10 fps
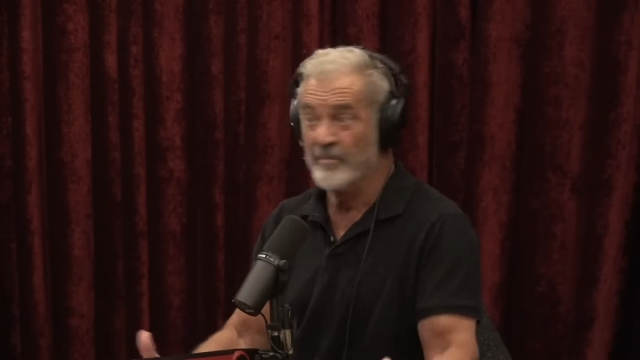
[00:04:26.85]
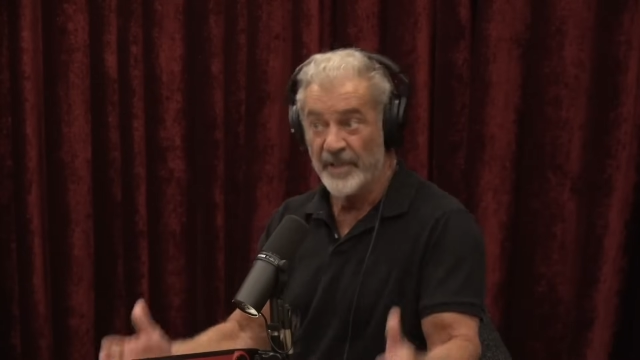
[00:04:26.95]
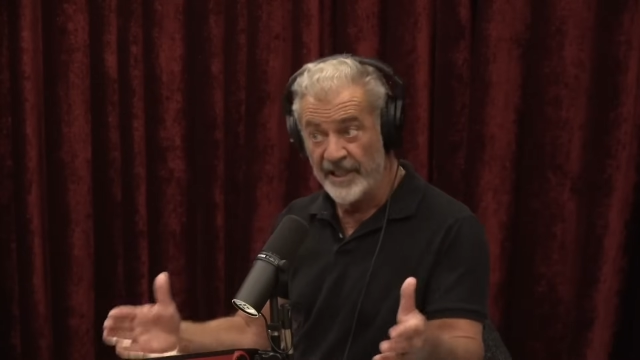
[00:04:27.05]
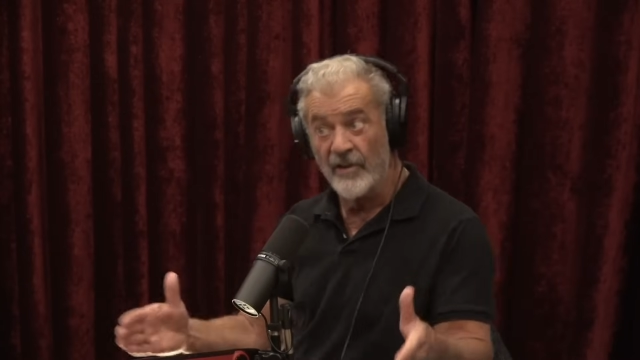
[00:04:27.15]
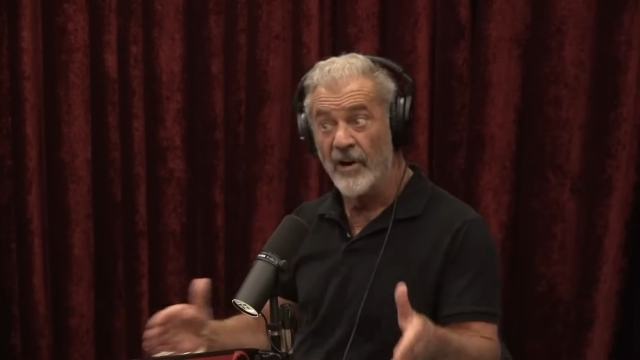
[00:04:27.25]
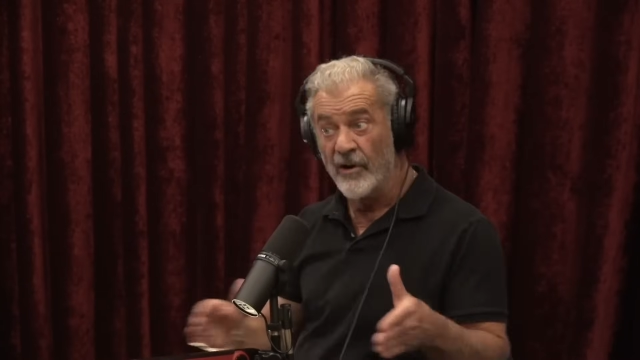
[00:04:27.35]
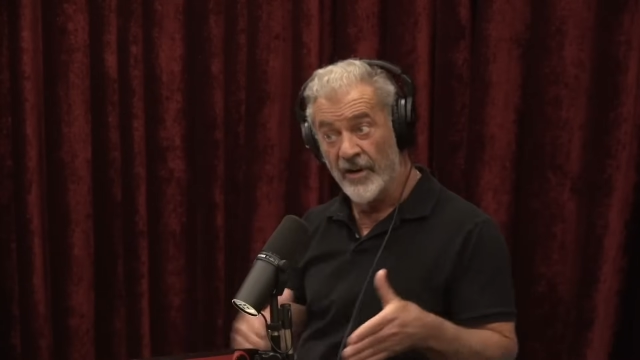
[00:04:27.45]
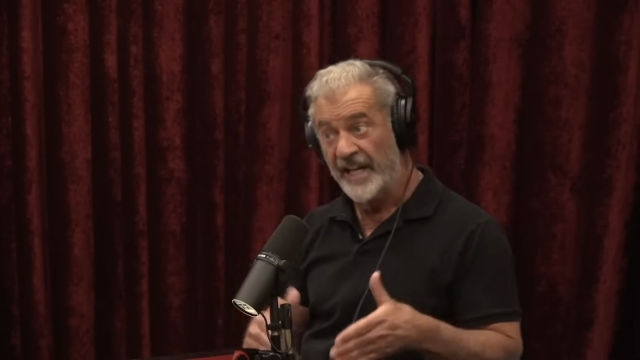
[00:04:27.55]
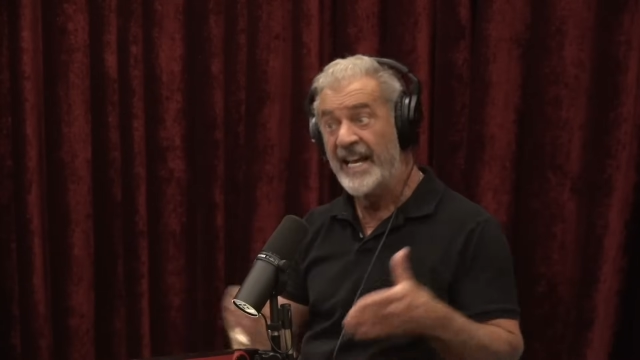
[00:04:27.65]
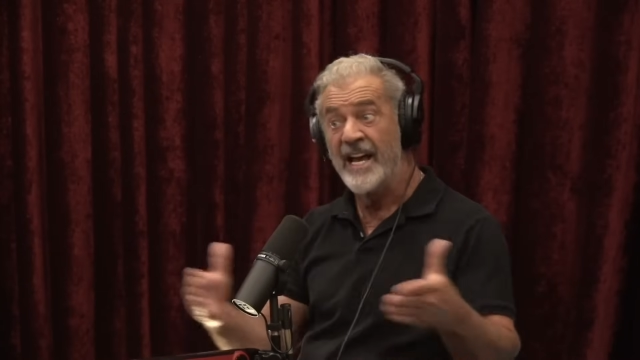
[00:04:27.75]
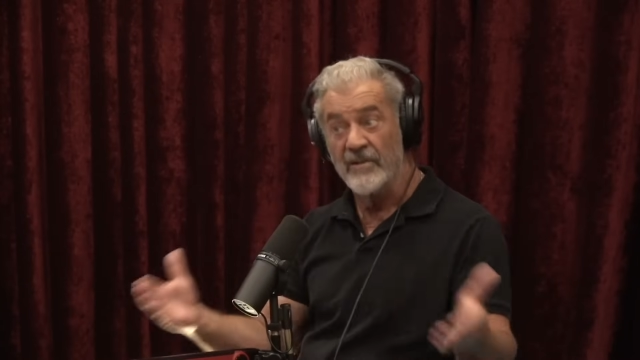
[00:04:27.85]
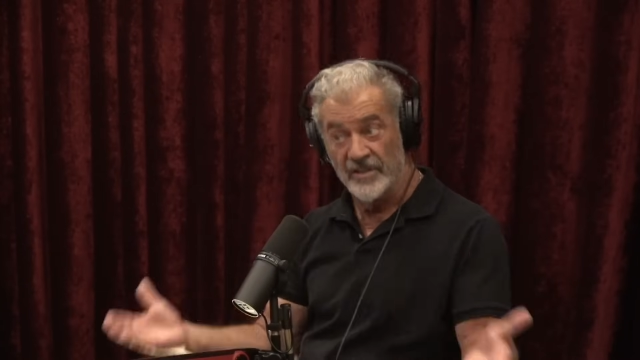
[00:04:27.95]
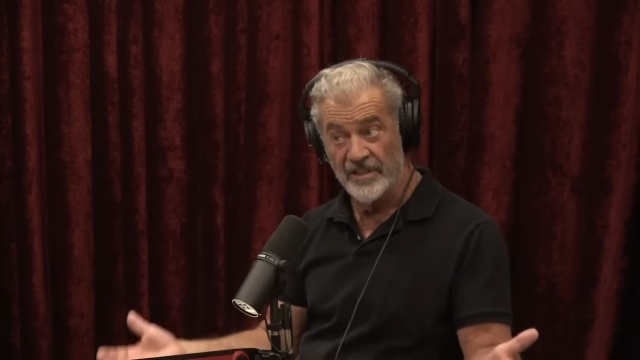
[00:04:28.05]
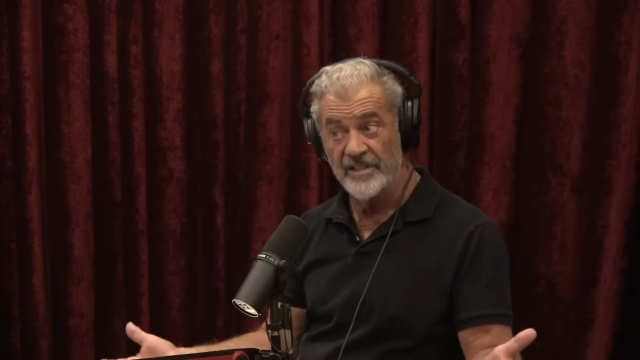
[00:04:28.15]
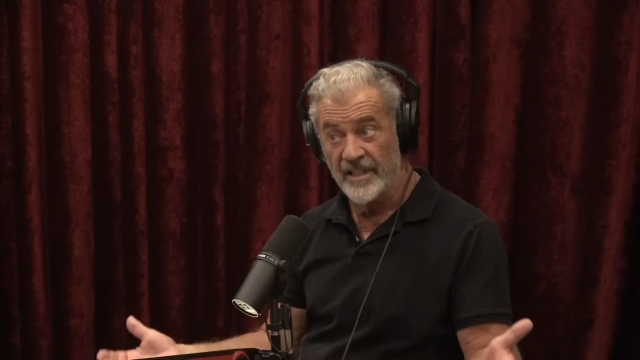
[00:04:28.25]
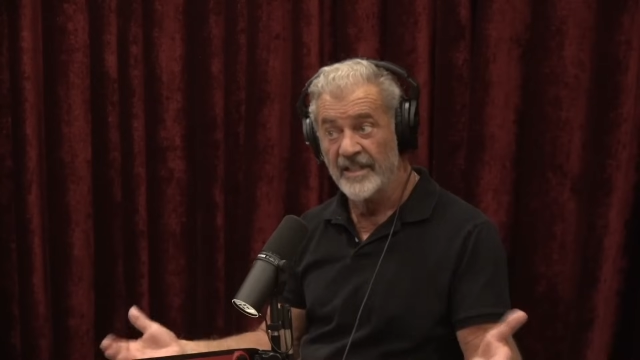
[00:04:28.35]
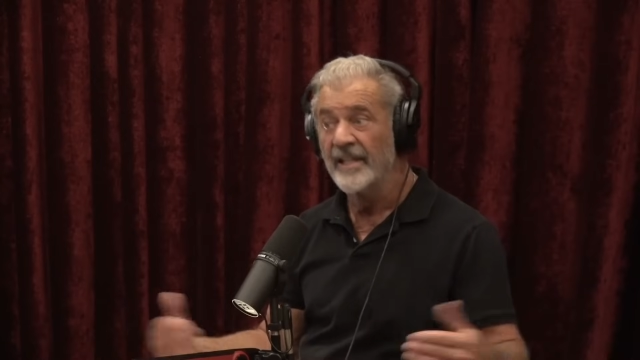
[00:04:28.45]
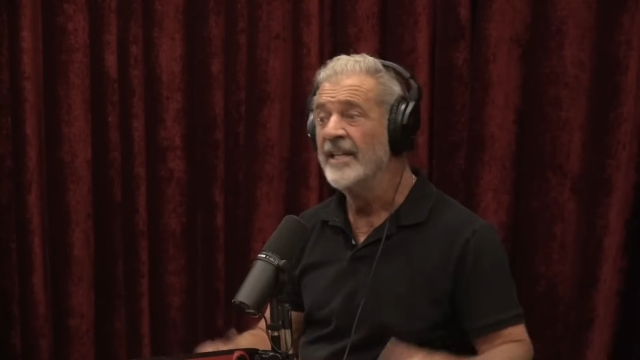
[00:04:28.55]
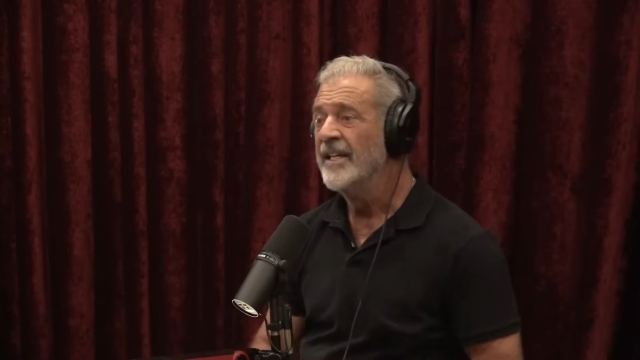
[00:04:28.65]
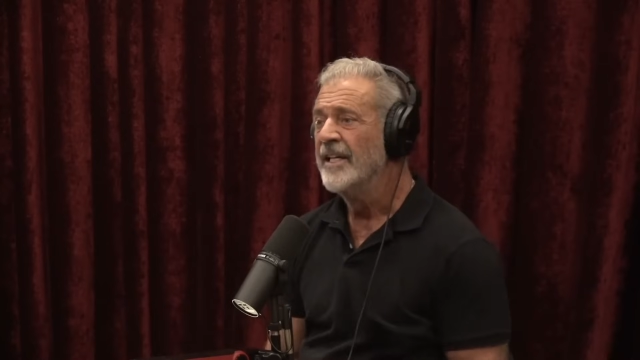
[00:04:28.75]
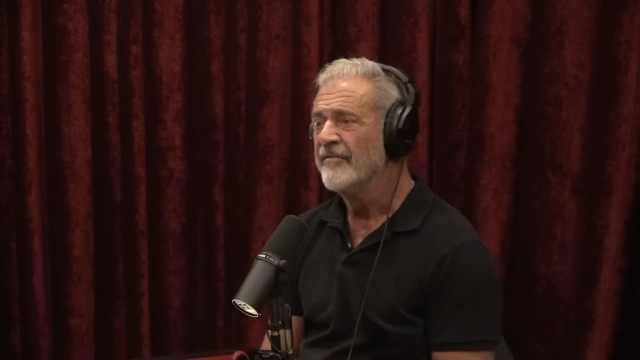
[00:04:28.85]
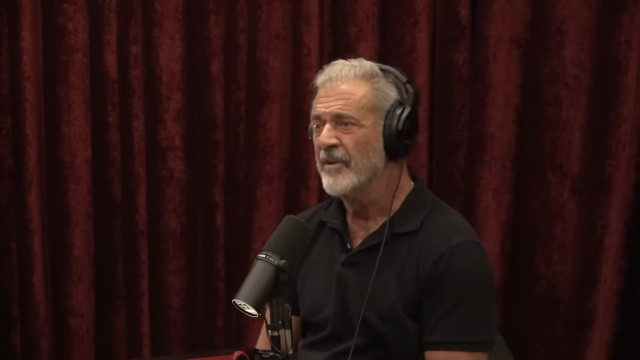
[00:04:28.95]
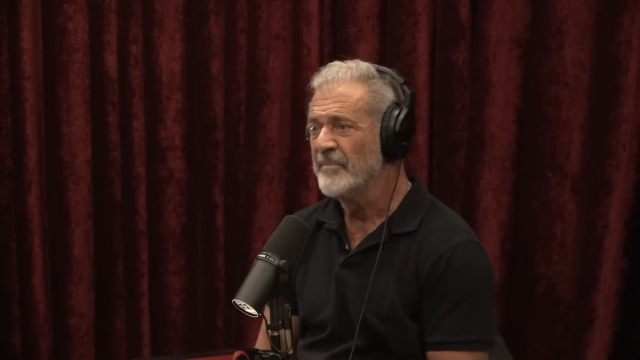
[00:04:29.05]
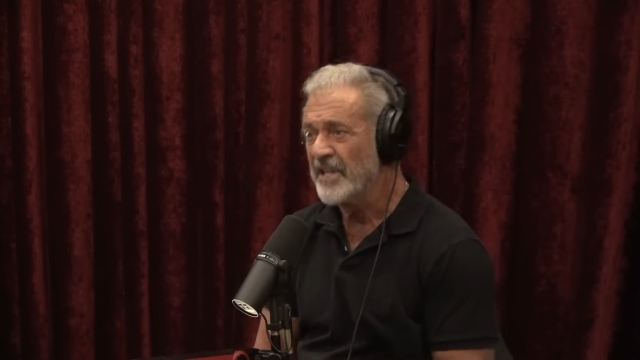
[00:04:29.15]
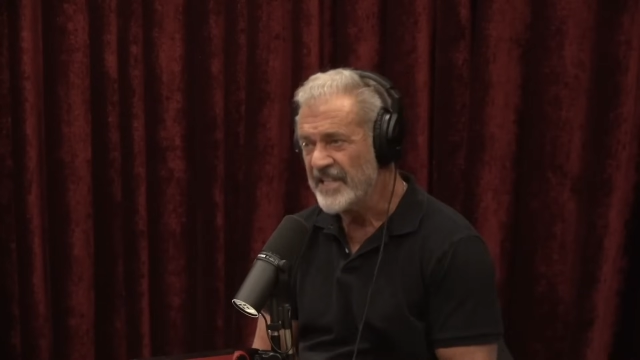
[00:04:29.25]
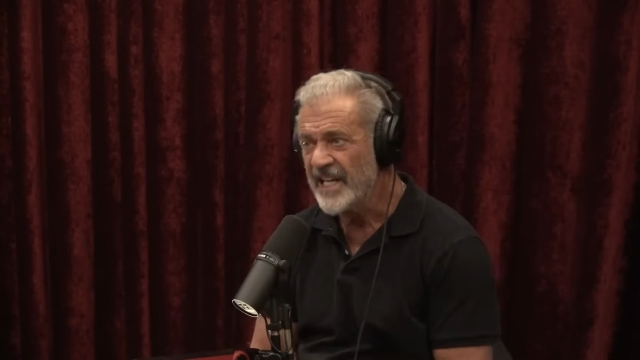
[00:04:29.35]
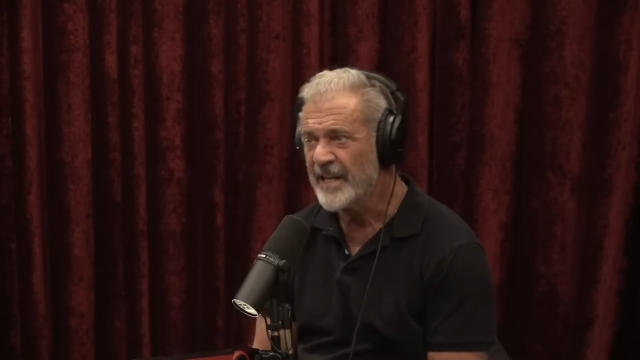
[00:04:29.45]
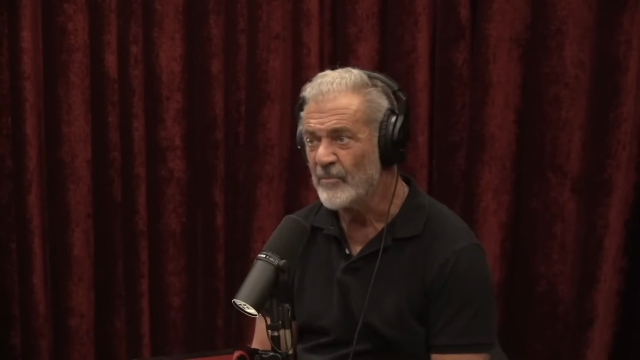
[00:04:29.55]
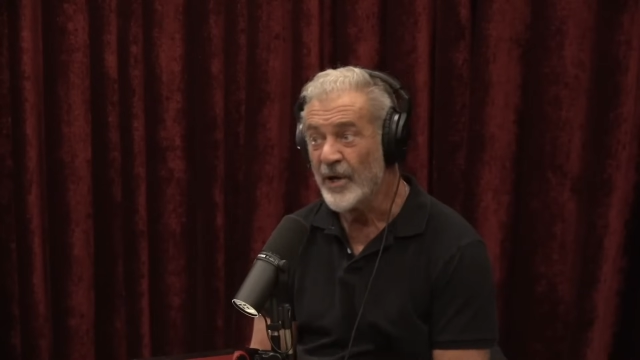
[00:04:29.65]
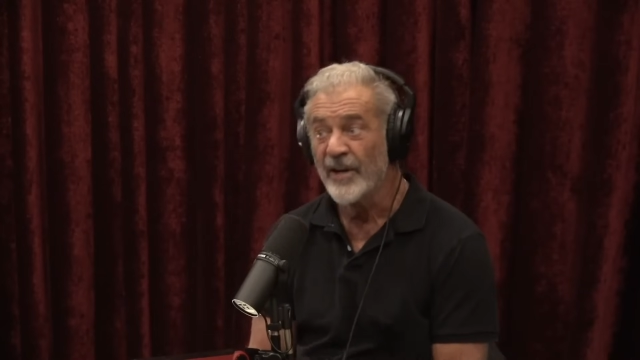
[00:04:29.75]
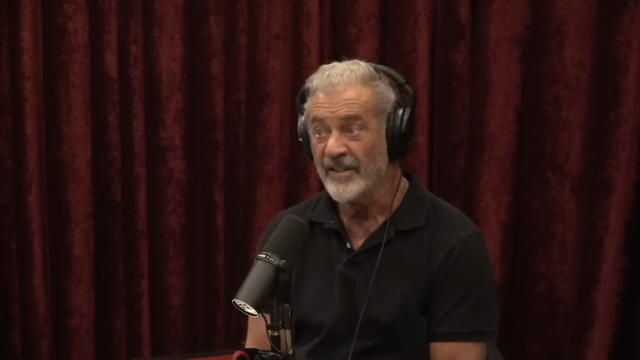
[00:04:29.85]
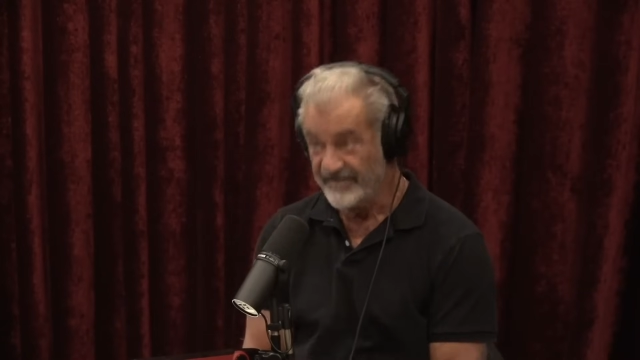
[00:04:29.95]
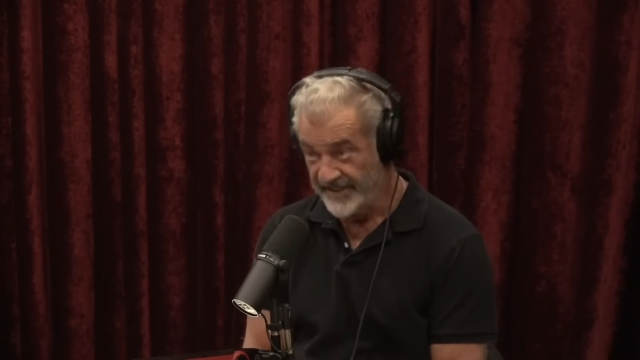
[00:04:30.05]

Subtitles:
But there are accounts from the time where,